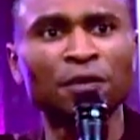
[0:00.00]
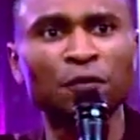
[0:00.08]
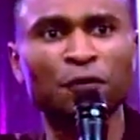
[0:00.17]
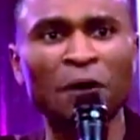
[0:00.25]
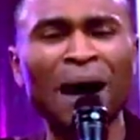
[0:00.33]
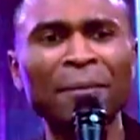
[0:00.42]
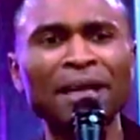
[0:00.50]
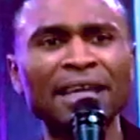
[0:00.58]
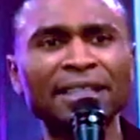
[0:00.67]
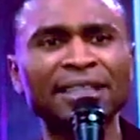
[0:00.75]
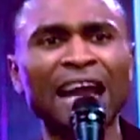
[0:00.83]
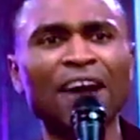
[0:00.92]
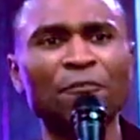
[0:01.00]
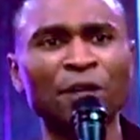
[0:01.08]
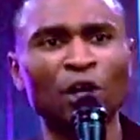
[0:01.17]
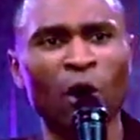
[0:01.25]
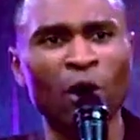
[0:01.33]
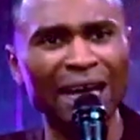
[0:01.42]
Families that have
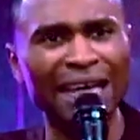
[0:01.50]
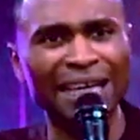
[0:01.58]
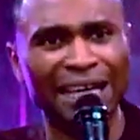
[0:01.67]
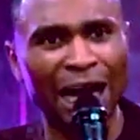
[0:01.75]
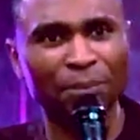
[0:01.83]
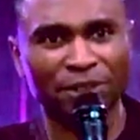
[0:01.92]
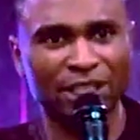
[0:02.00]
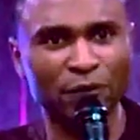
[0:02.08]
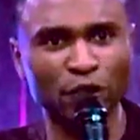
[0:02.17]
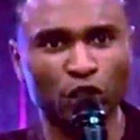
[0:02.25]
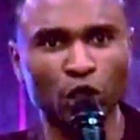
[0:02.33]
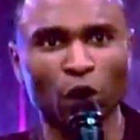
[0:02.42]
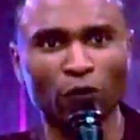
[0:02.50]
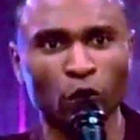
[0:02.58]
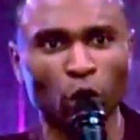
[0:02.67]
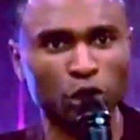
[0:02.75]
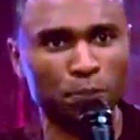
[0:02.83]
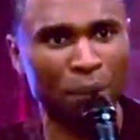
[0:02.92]
been under the captivity of
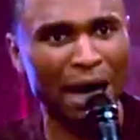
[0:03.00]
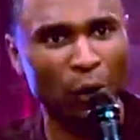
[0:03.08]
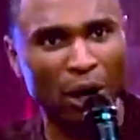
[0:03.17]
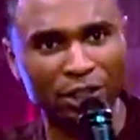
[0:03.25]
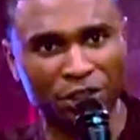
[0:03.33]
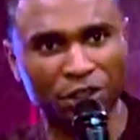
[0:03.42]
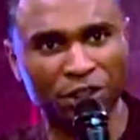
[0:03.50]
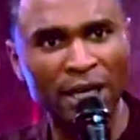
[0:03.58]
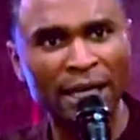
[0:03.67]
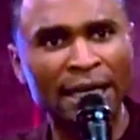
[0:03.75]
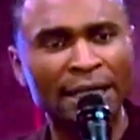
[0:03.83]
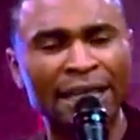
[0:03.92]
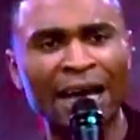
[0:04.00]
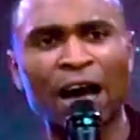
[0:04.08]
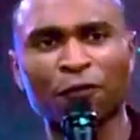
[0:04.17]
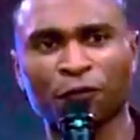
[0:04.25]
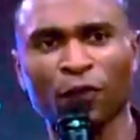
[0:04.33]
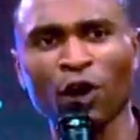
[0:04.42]
those powers. There
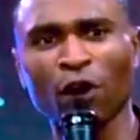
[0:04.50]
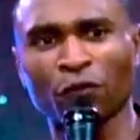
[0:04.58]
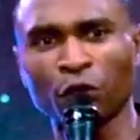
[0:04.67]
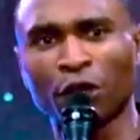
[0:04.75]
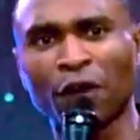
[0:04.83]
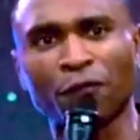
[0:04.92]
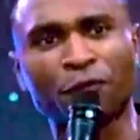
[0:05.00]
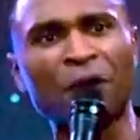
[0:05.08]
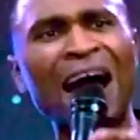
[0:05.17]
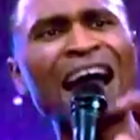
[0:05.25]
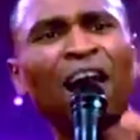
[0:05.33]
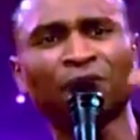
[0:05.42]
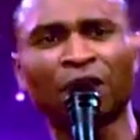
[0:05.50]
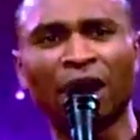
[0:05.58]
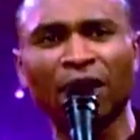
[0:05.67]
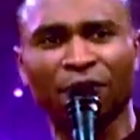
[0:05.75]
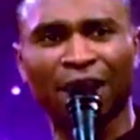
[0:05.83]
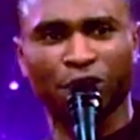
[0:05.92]
are four of you. The fire of
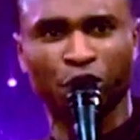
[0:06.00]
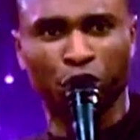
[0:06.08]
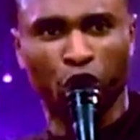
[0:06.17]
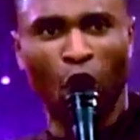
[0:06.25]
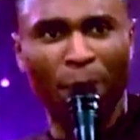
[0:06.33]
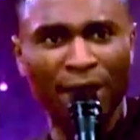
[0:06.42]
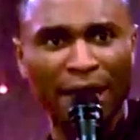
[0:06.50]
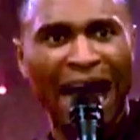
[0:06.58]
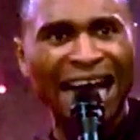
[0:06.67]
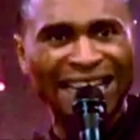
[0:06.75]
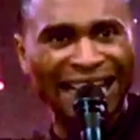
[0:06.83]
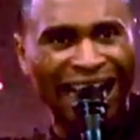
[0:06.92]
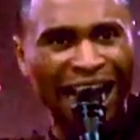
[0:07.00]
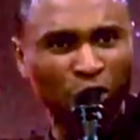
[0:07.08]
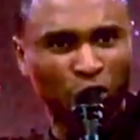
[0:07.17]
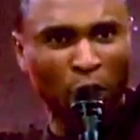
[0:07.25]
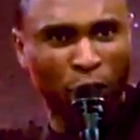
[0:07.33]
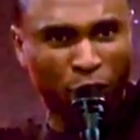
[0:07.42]
deliverance is coming. At the
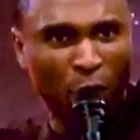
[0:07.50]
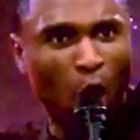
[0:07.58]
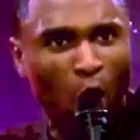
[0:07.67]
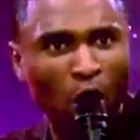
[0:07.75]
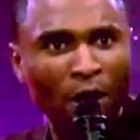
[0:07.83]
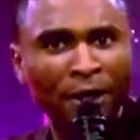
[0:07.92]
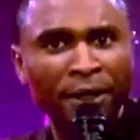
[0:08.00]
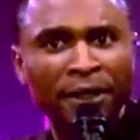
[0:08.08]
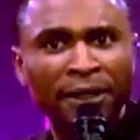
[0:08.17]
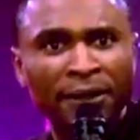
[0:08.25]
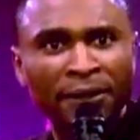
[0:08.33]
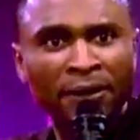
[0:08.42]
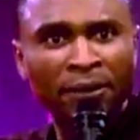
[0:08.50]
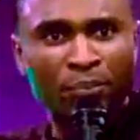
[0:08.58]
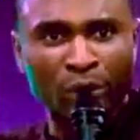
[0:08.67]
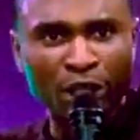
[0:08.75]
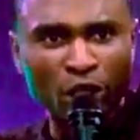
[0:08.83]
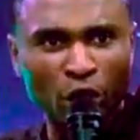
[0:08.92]
count of four,
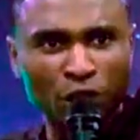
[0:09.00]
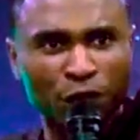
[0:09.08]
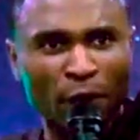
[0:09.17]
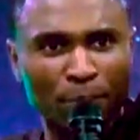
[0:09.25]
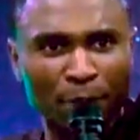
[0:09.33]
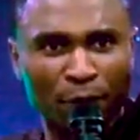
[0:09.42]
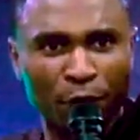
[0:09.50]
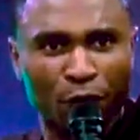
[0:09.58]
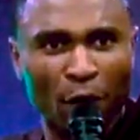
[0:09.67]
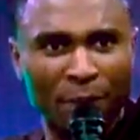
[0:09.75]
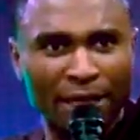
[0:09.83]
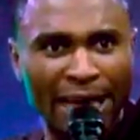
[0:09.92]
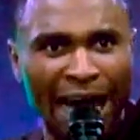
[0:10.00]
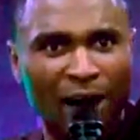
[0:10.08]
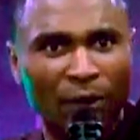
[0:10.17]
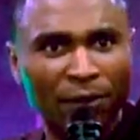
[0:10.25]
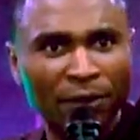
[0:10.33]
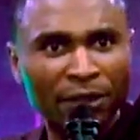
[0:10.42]
bring those four people for me now.